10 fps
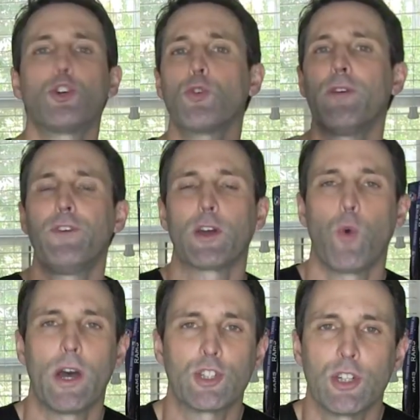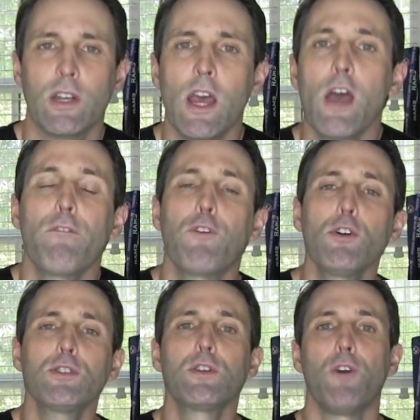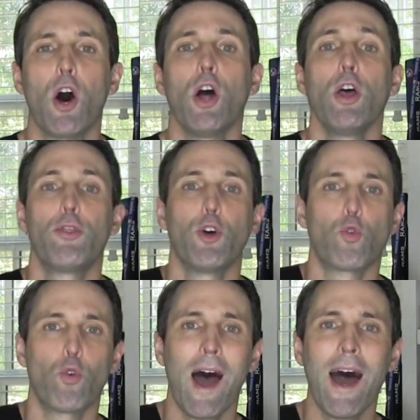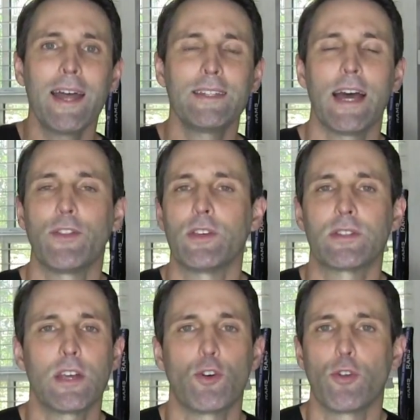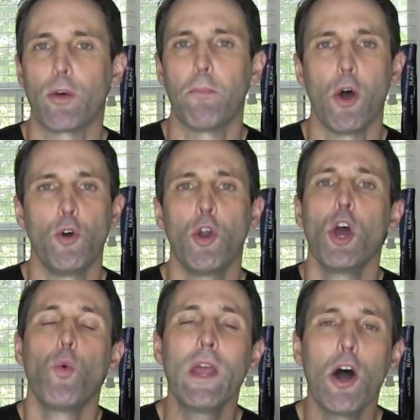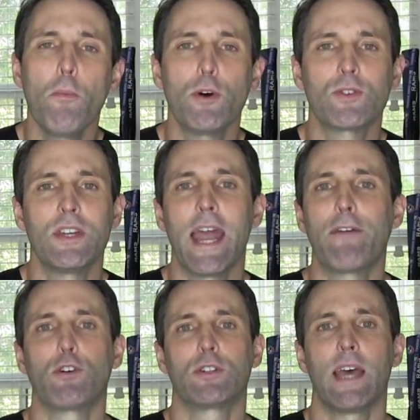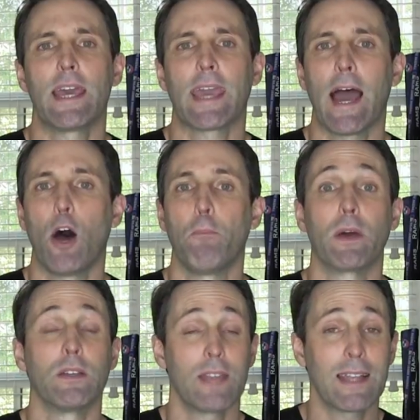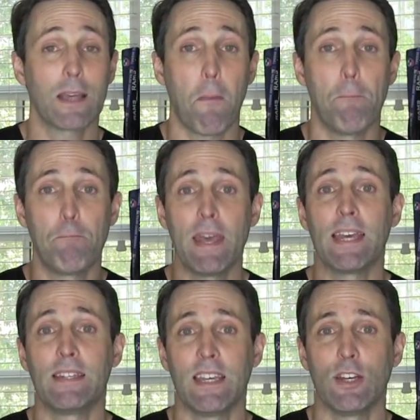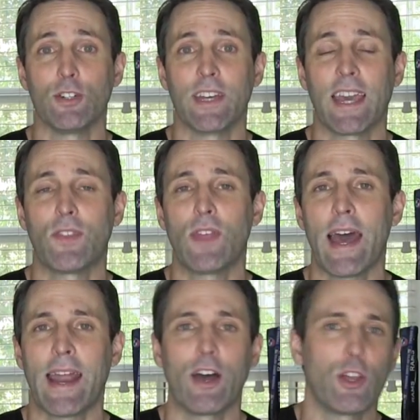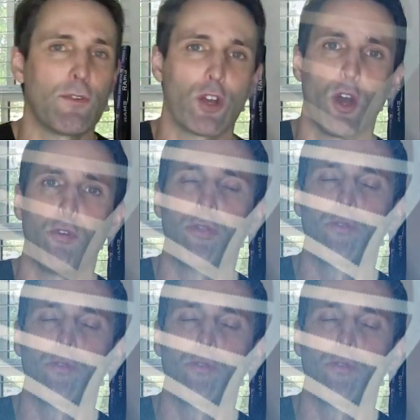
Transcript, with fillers: Terrific question. First of all, the rod down the center of the bone, we almost never take out because that's a big deal to get that out. You have to go